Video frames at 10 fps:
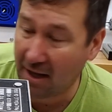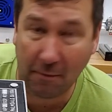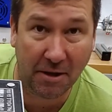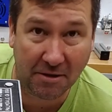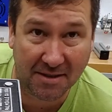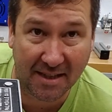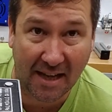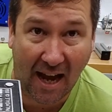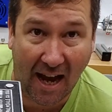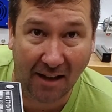That way you can see
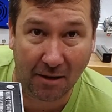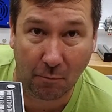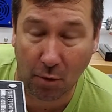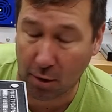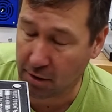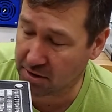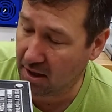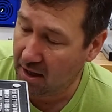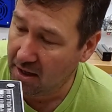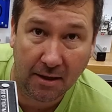how it works.
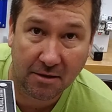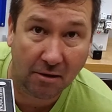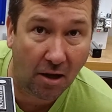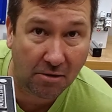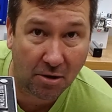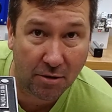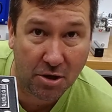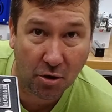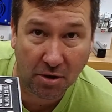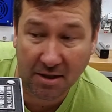So long story
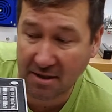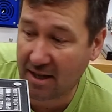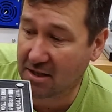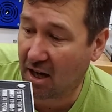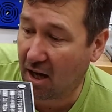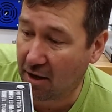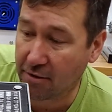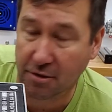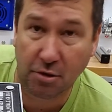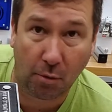short, this takes
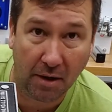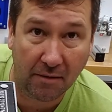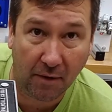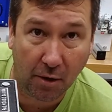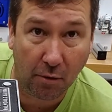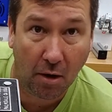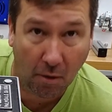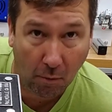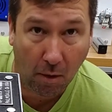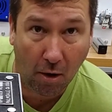120 volt
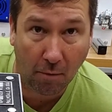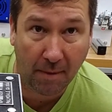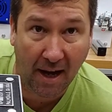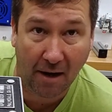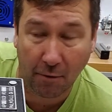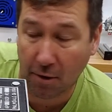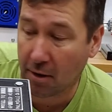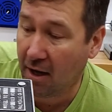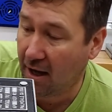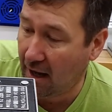wall
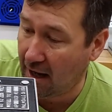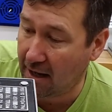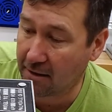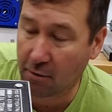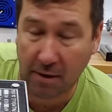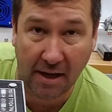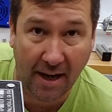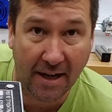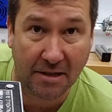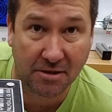power and
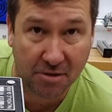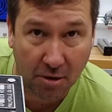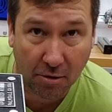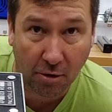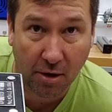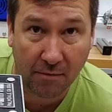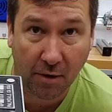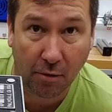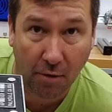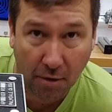creates 230
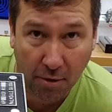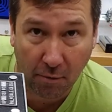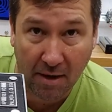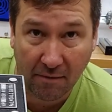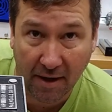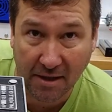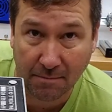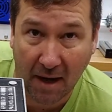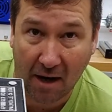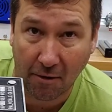volt three phase
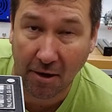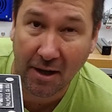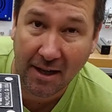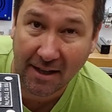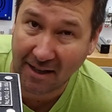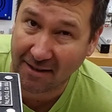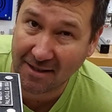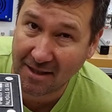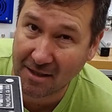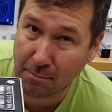power. Now
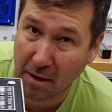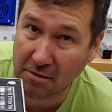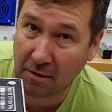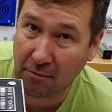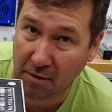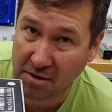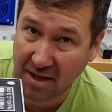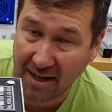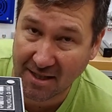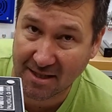this is mostly for
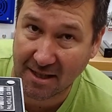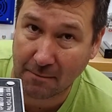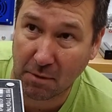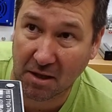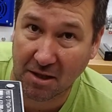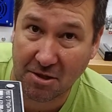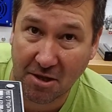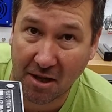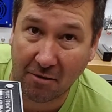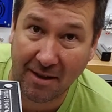testing because
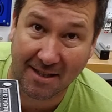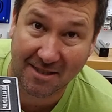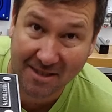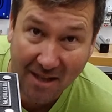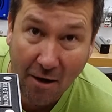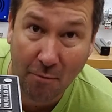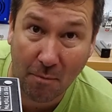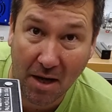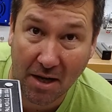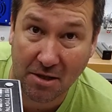you can only get so
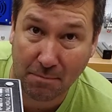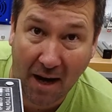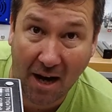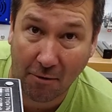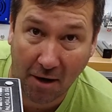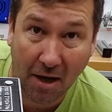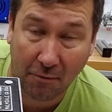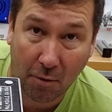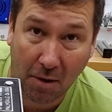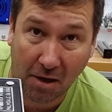much power out
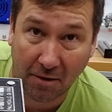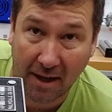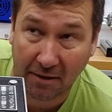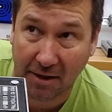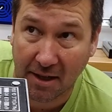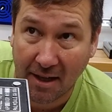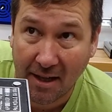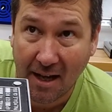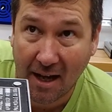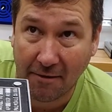of a wall outlet.
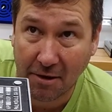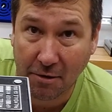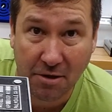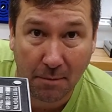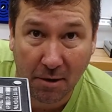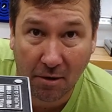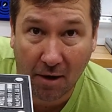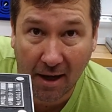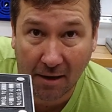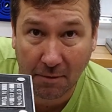I mean, your
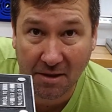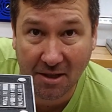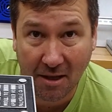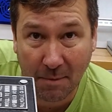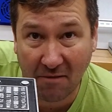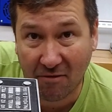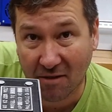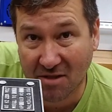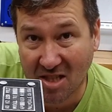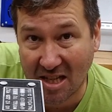typical outlet's going to be
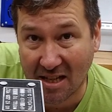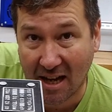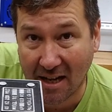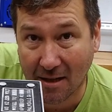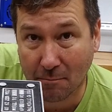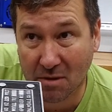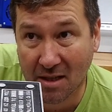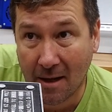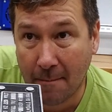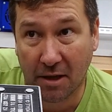15 amps.
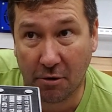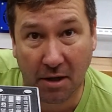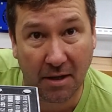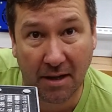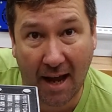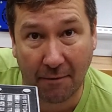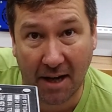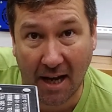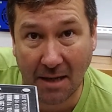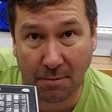You can have
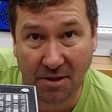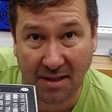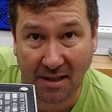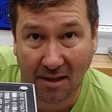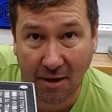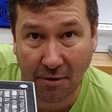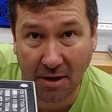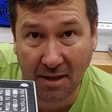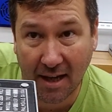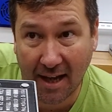it 80%
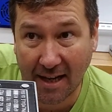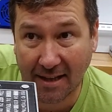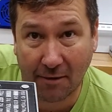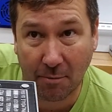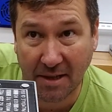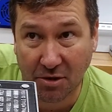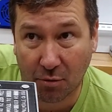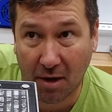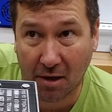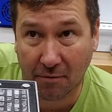loaded, and that would be
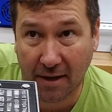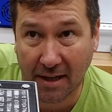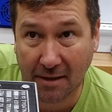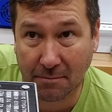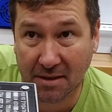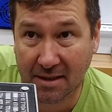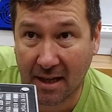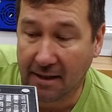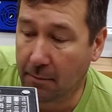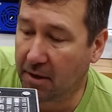12 amps.
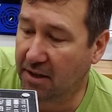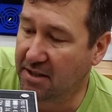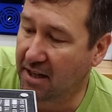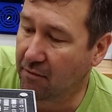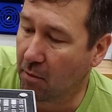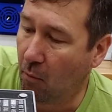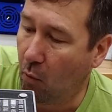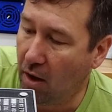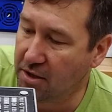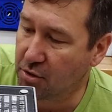And then we're going to take it
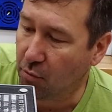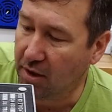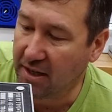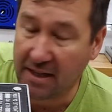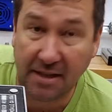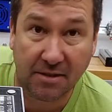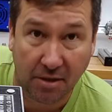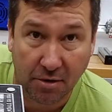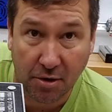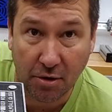from 120
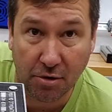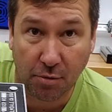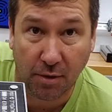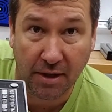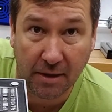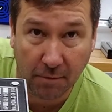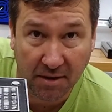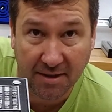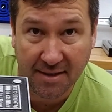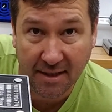to 220
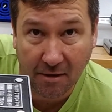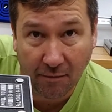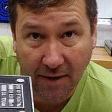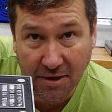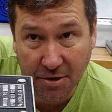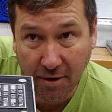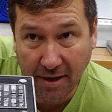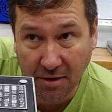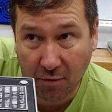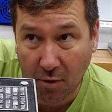with the single phase
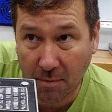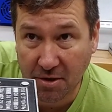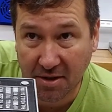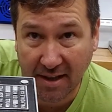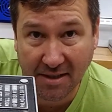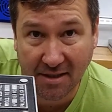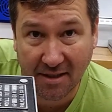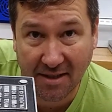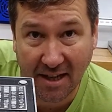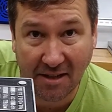transformer. So that's
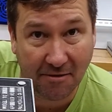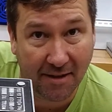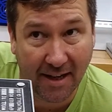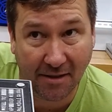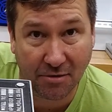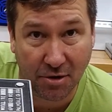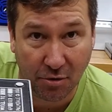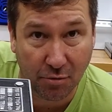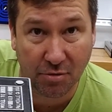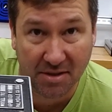going to take you down
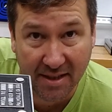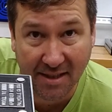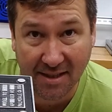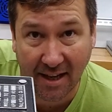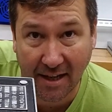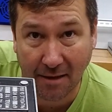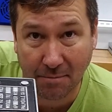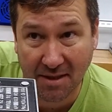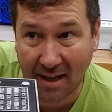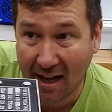to 6
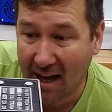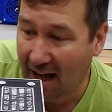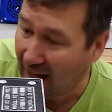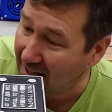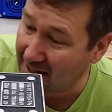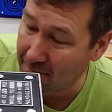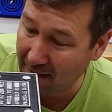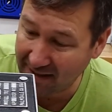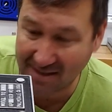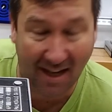amps. And then
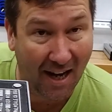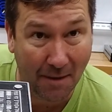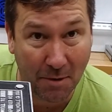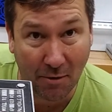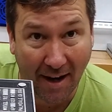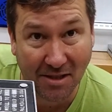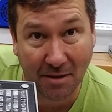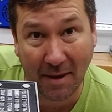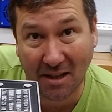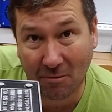by the time you
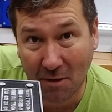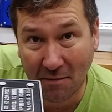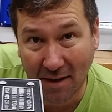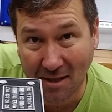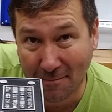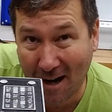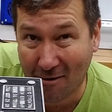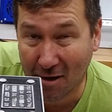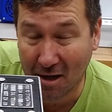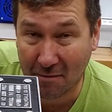actually make three phase
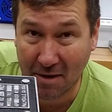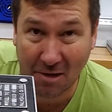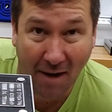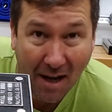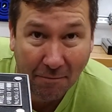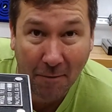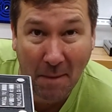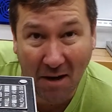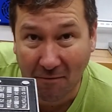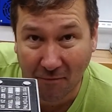power out of it, you have
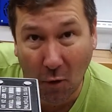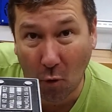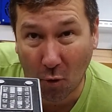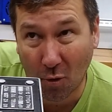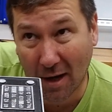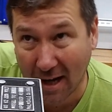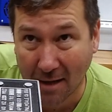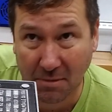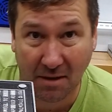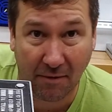about four
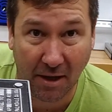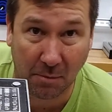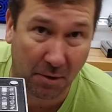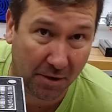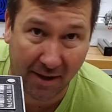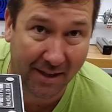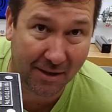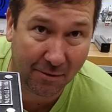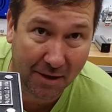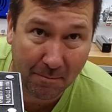amps available. Now, I
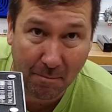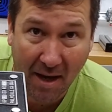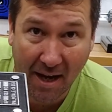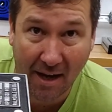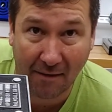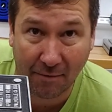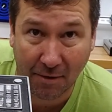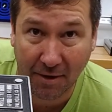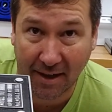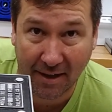didn't do any math
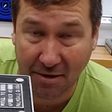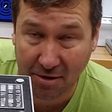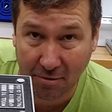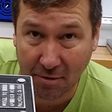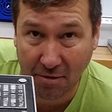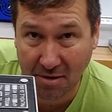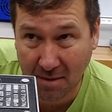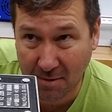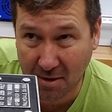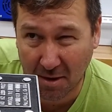on that. I just threw those
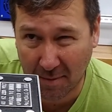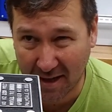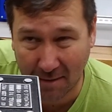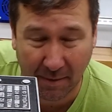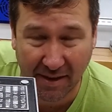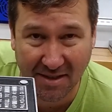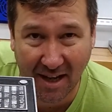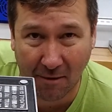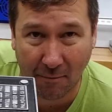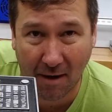numbers out of my head, but they
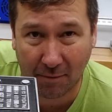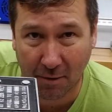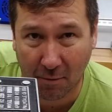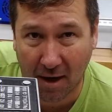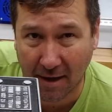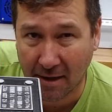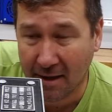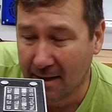sound roughly right.